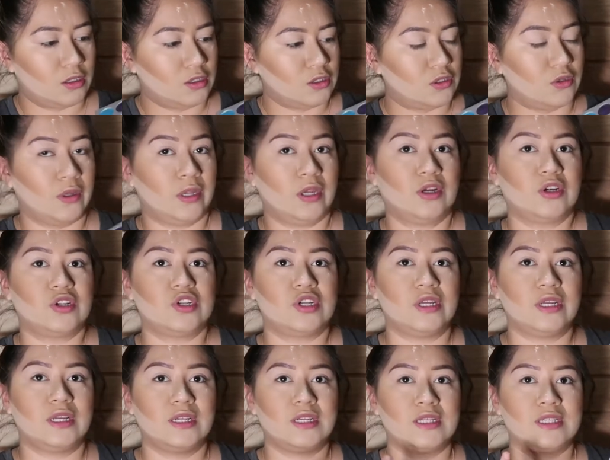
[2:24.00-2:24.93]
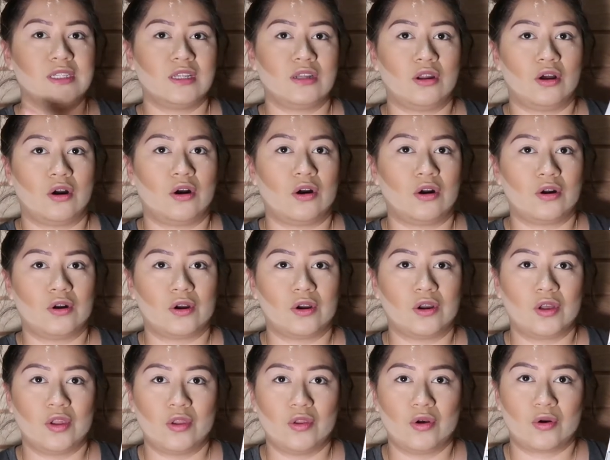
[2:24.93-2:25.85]
So here she is in all her
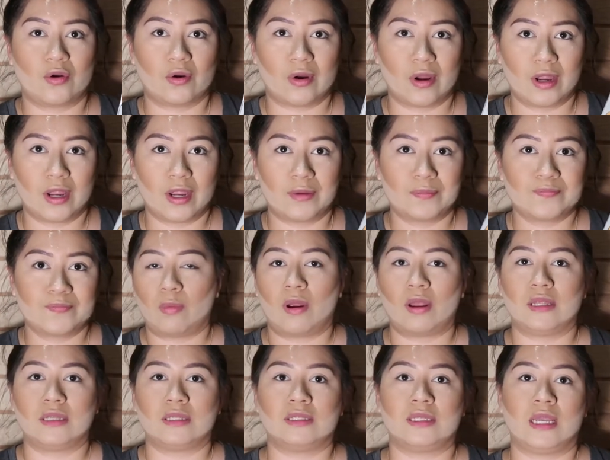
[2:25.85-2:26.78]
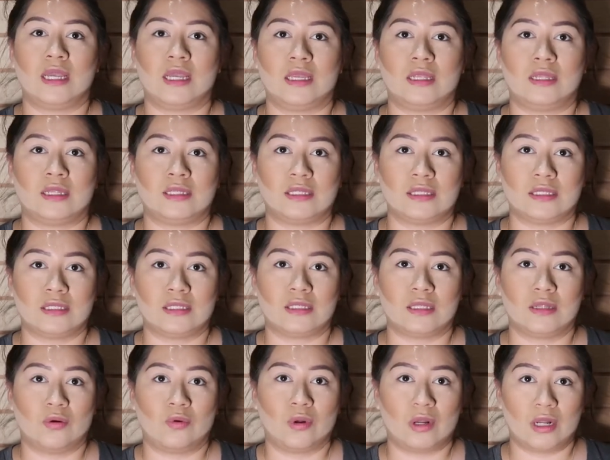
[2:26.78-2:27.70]
glory. Probably say this is
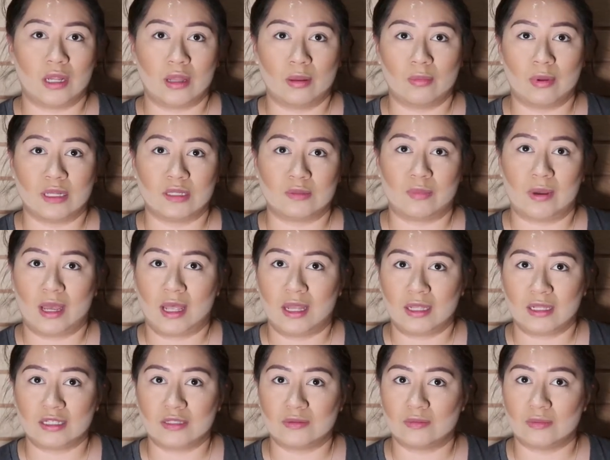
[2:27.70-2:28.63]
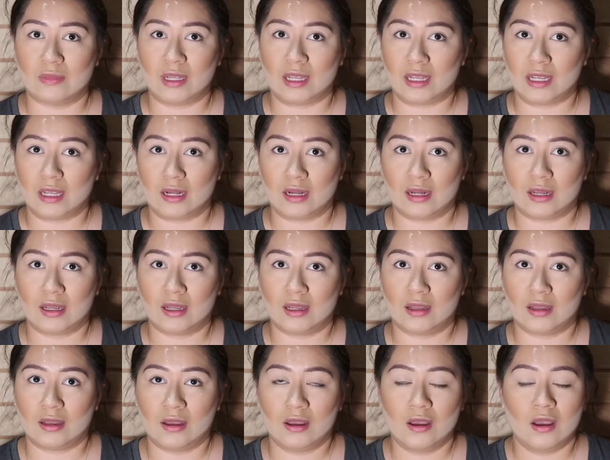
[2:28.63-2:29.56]
one of the best palettes made
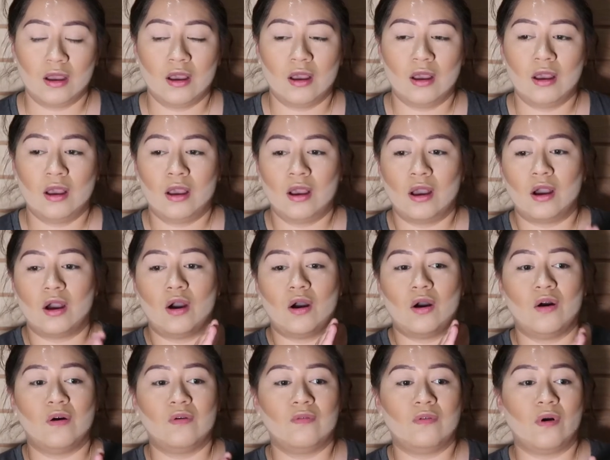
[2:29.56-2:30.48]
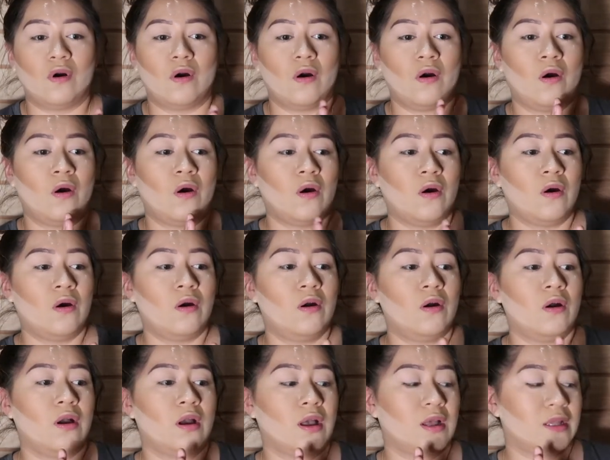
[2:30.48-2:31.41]
of all
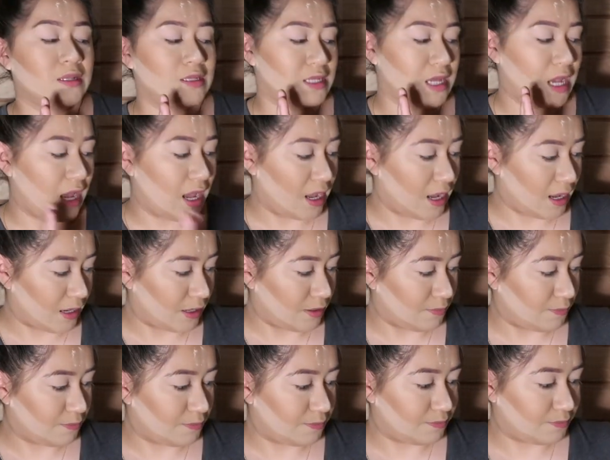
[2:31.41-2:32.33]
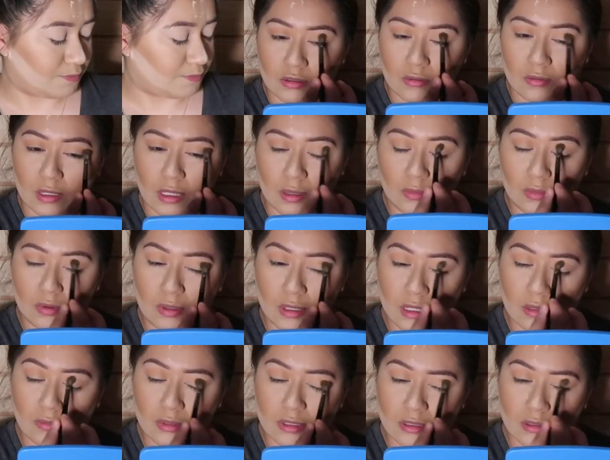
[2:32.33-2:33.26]
time. So what I'm doing,
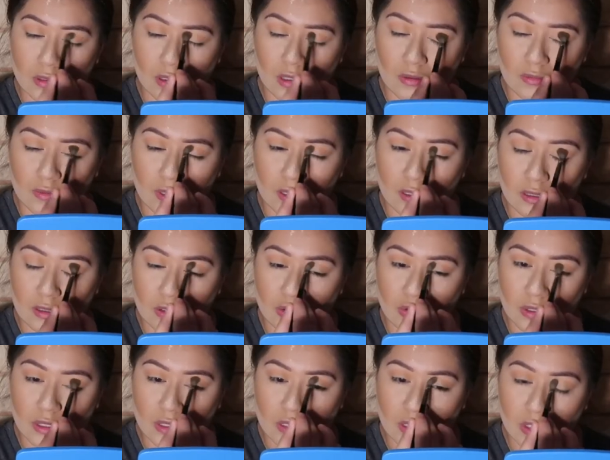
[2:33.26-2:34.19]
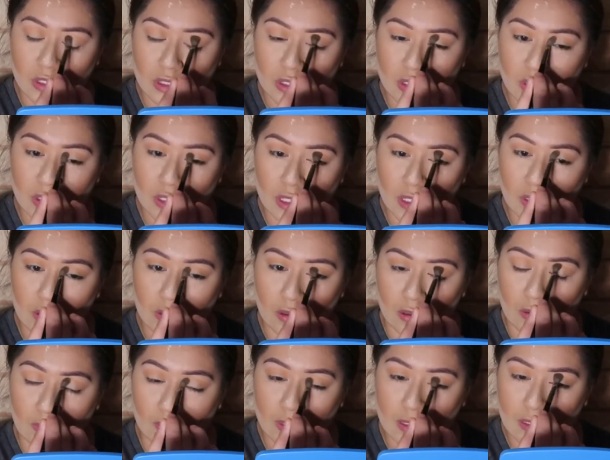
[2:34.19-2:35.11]
I'm just starting with a transition shade.
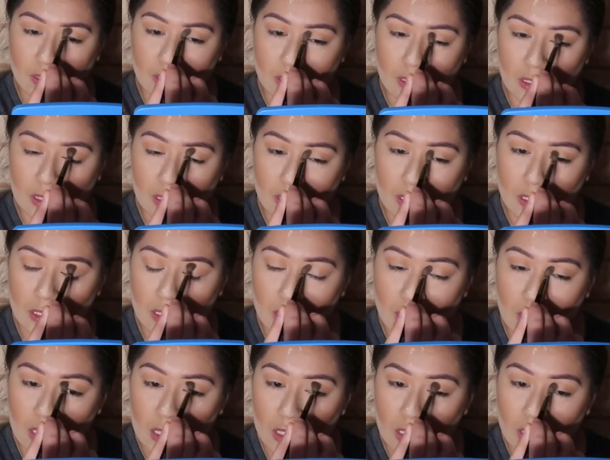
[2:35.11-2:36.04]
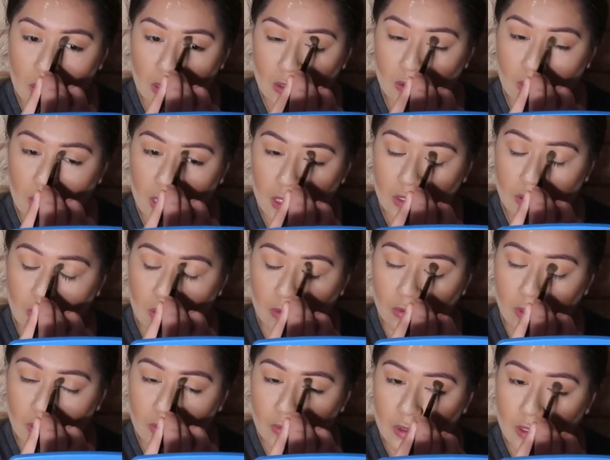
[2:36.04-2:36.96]
Obviously, you guys
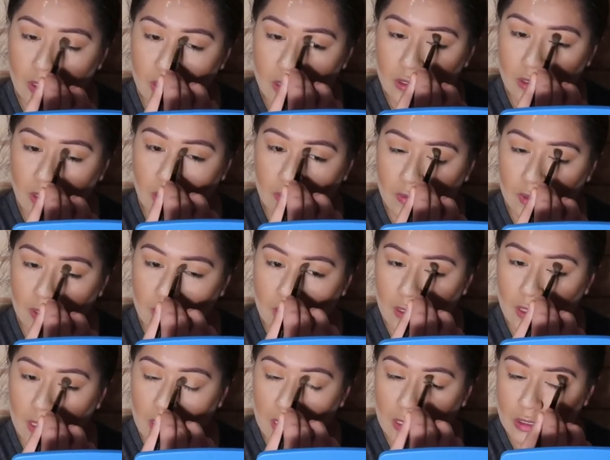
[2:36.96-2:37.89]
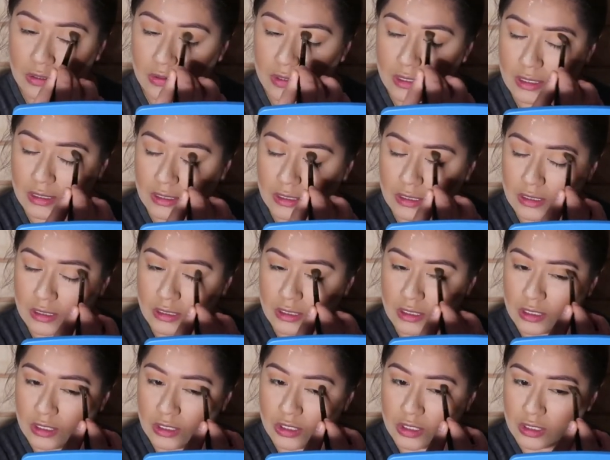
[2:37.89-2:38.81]
always want to start with a
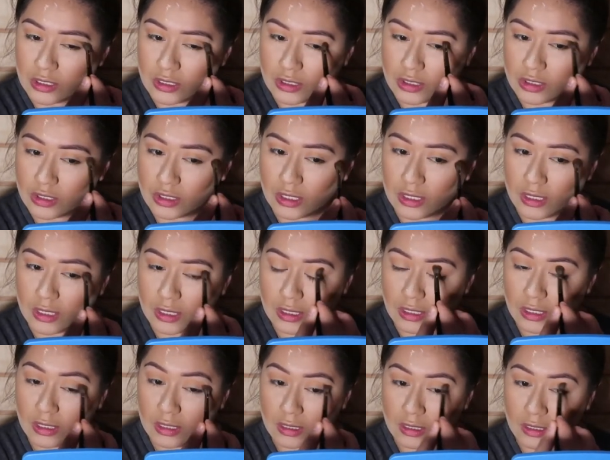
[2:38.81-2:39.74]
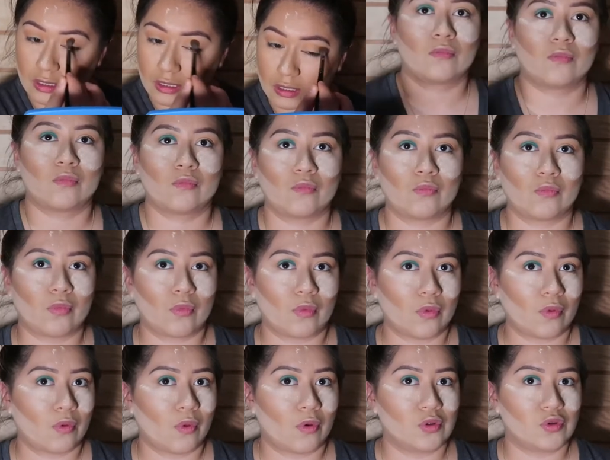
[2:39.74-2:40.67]
transition shade.
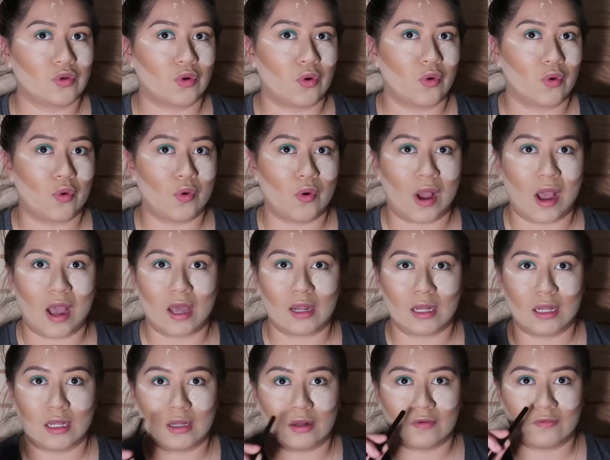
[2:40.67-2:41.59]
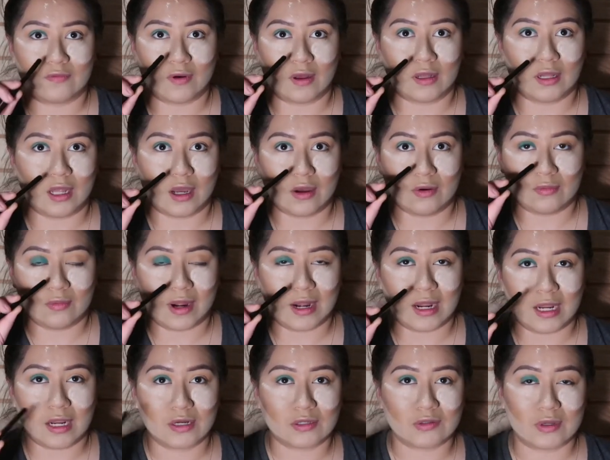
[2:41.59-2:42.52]
So I had a little fallout
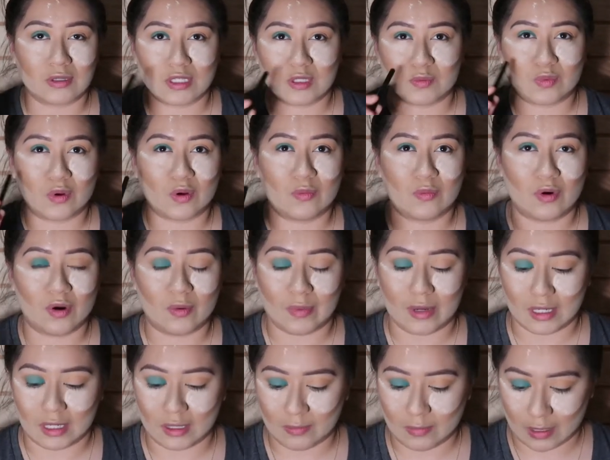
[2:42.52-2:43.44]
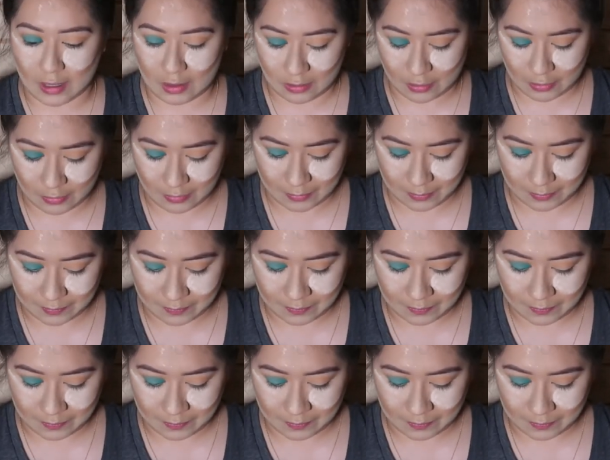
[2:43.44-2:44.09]
right here, so I just put more baking powder.